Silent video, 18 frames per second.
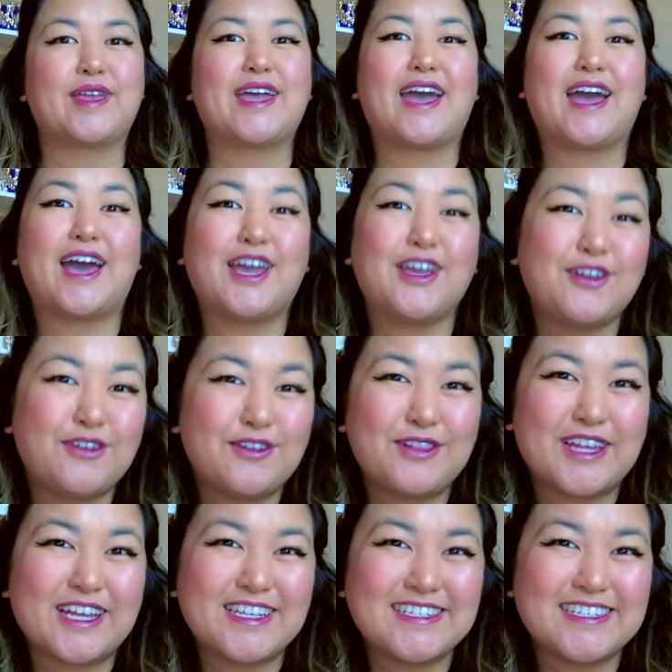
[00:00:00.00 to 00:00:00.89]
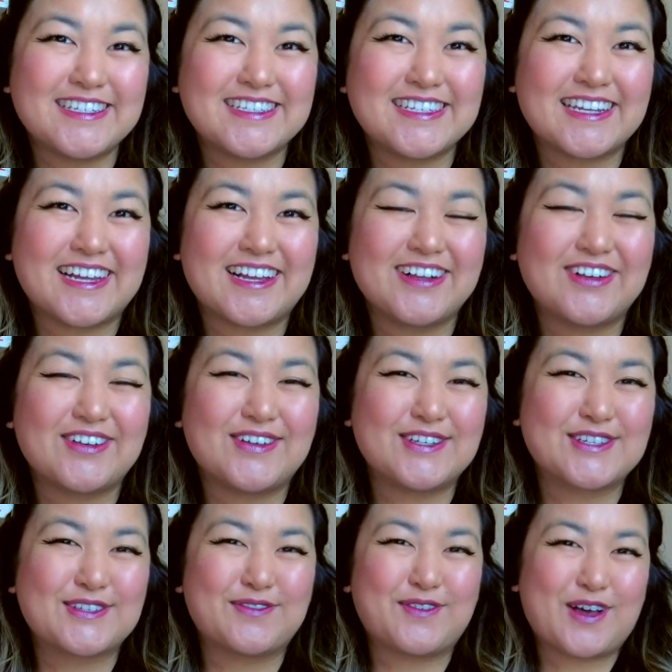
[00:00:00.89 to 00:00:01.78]
Hi cool aunties and
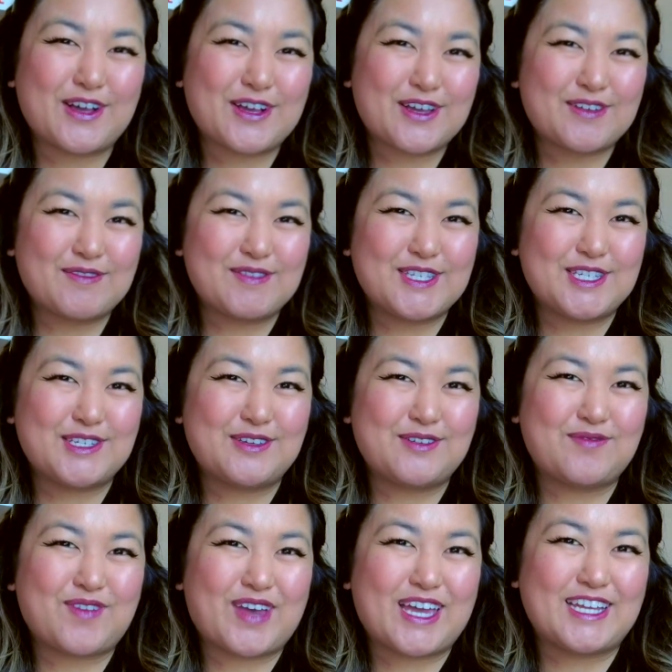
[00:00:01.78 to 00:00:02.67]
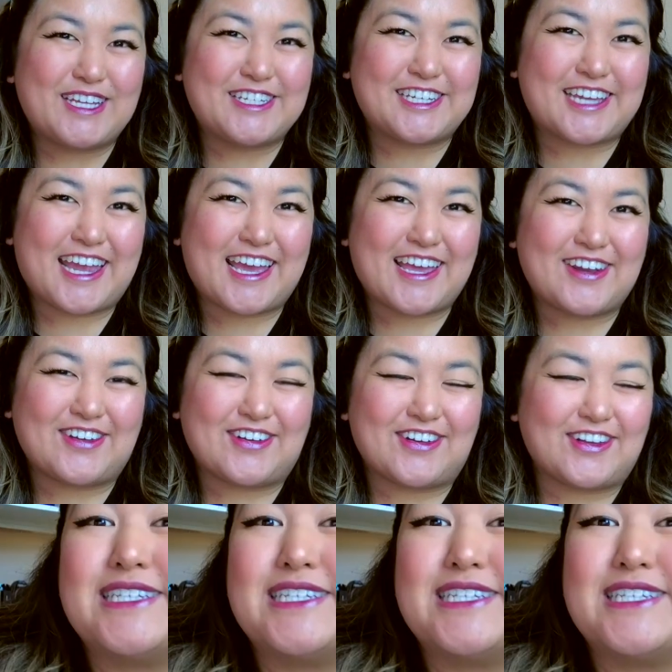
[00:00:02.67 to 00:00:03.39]
uncles, welcome to my channel.